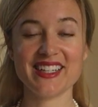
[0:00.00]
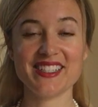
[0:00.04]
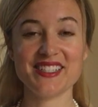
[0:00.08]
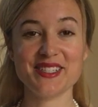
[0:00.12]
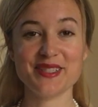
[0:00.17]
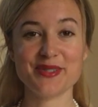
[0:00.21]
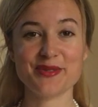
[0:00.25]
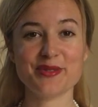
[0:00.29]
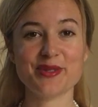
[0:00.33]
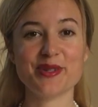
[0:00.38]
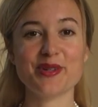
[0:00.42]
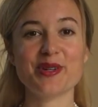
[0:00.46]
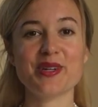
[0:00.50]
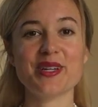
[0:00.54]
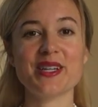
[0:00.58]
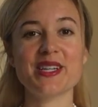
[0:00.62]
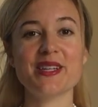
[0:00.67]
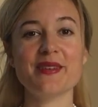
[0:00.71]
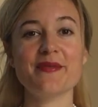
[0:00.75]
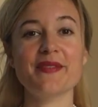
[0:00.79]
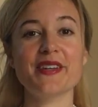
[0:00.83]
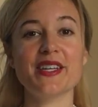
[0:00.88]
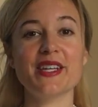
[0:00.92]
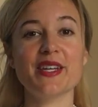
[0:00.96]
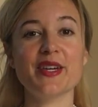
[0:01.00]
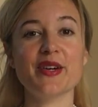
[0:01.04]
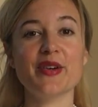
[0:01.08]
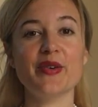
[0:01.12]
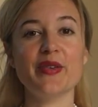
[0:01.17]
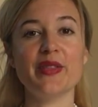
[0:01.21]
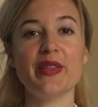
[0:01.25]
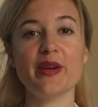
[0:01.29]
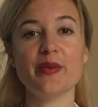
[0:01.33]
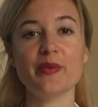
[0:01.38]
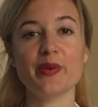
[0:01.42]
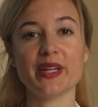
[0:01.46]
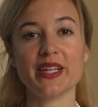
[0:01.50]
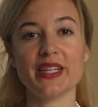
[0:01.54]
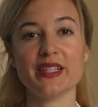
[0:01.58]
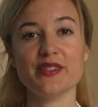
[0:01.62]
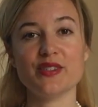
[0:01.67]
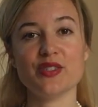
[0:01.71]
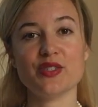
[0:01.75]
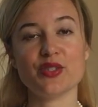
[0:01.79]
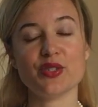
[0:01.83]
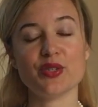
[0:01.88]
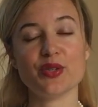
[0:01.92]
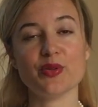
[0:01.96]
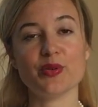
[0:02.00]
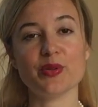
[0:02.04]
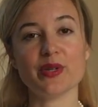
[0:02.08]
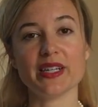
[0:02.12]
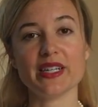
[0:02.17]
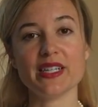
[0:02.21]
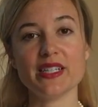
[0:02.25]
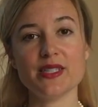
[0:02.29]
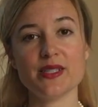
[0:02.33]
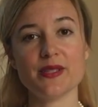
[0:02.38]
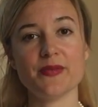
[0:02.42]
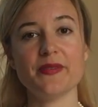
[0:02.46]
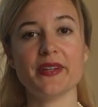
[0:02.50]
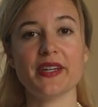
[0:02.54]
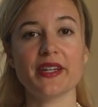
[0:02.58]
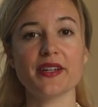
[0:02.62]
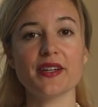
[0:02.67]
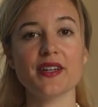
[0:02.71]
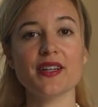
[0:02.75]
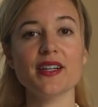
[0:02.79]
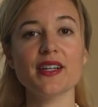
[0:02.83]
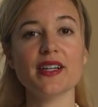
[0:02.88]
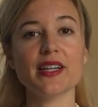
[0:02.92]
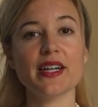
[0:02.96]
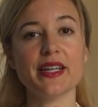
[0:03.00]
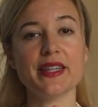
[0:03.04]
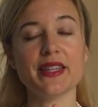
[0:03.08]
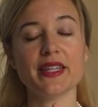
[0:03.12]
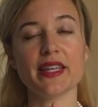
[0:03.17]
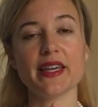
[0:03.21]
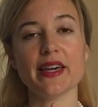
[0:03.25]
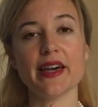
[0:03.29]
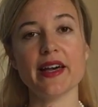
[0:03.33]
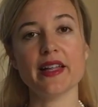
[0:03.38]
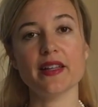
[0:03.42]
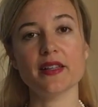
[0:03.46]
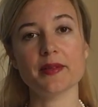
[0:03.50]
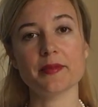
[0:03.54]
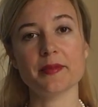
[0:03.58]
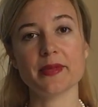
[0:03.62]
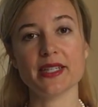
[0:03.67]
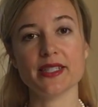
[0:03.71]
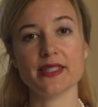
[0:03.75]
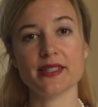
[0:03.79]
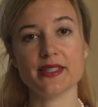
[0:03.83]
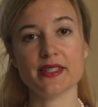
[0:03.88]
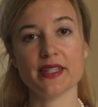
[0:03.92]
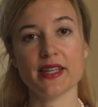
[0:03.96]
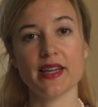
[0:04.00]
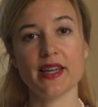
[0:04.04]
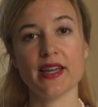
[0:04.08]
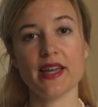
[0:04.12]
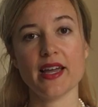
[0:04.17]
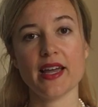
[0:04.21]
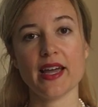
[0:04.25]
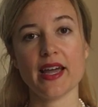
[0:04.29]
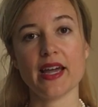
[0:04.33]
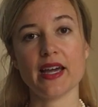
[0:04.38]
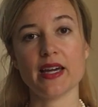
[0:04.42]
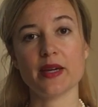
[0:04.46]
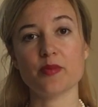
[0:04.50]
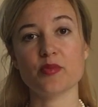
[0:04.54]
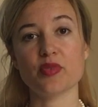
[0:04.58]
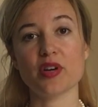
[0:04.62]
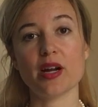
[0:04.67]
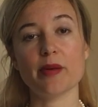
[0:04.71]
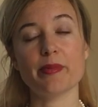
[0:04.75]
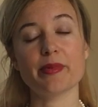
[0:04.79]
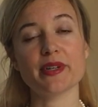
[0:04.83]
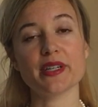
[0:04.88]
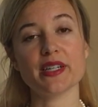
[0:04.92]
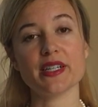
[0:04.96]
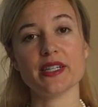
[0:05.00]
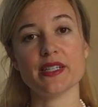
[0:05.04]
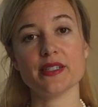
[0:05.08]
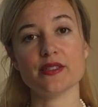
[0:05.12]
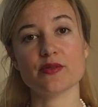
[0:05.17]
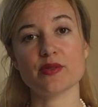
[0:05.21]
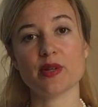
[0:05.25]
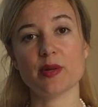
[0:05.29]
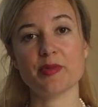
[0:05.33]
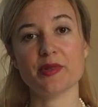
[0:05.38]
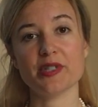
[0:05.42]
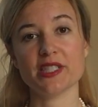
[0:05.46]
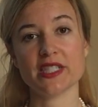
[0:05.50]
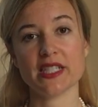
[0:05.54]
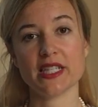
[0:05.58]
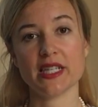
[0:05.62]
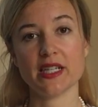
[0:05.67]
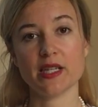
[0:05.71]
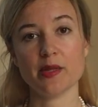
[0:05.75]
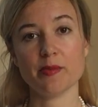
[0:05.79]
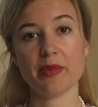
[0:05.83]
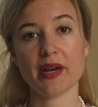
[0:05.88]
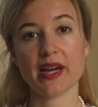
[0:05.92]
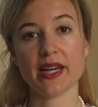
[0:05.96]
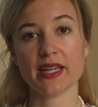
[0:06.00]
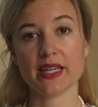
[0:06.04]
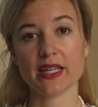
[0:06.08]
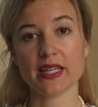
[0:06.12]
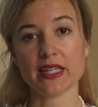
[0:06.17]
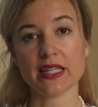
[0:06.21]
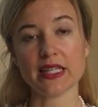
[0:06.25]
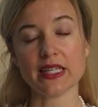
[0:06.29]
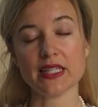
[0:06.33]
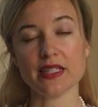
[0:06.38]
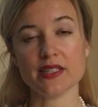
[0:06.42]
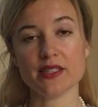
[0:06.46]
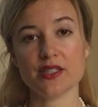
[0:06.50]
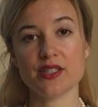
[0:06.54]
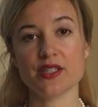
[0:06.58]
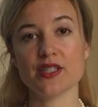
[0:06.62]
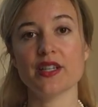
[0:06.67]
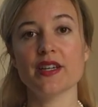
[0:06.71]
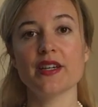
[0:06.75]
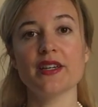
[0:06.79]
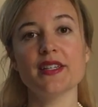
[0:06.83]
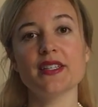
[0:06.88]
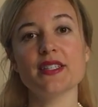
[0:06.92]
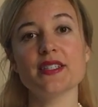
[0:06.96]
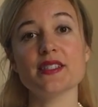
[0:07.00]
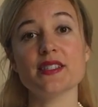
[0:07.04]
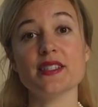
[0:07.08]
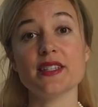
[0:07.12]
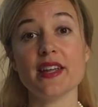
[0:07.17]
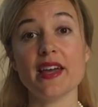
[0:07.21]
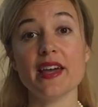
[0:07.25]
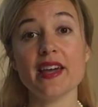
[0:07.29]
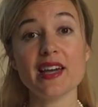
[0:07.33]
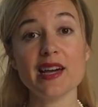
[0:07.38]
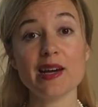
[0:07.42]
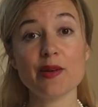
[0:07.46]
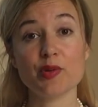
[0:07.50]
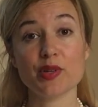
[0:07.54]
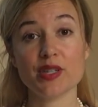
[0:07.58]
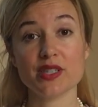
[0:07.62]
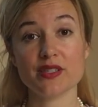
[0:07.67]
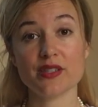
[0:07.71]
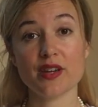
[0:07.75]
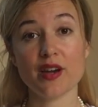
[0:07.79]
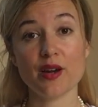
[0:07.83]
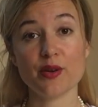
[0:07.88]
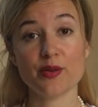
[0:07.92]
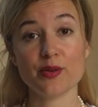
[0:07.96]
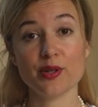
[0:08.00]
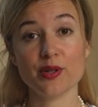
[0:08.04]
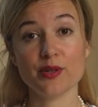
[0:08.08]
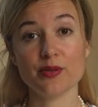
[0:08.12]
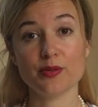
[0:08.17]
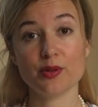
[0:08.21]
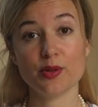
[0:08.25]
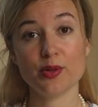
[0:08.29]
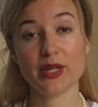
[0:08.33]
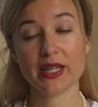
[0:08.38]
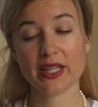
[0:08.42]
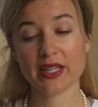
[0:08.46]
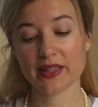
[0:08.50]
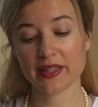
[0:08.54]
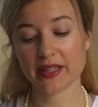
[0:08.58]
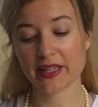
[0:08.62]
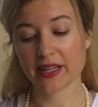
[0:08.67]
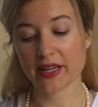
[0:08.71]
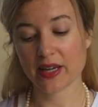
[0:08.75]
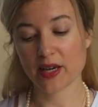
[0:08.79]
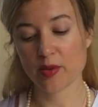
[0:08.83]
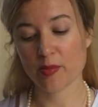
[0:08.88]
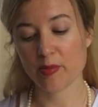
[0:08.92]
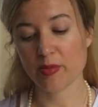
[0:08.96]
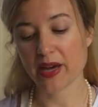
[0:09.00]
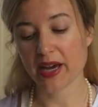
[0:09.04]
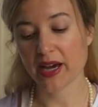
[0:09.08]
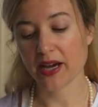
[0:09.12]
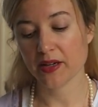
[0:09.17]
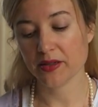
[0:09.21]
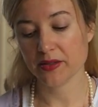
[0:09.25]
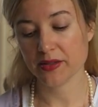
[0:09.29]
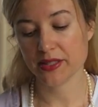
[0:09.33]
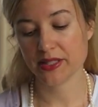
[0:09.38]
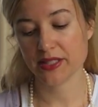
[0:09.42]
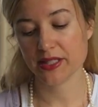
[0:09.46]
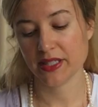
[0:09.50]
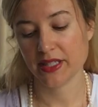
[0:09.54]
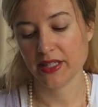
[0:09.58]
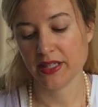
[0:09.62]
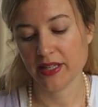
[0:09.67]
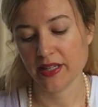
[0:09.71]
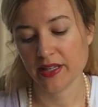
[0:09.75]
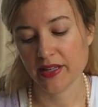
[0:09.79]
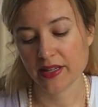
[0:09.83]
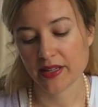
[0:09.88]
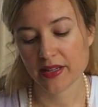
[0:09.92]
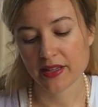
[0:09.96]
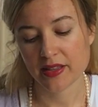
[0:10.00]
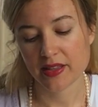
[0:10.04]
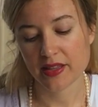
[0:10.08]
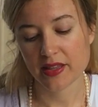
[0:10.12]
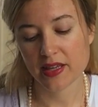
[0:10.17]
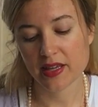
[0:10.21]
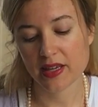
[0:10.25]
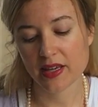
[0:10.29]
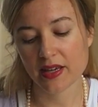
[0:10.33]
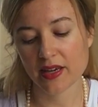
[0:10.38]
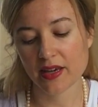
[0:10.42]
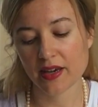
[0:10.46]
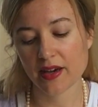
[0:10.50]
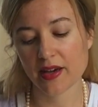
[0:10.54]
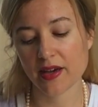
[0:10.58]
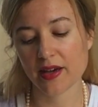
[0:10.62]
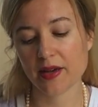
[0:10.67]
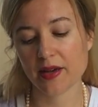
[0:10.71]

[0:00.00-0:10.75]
just recorded a video that went into each finger and the element and properties represented by each. Today I want to talk real quickly about the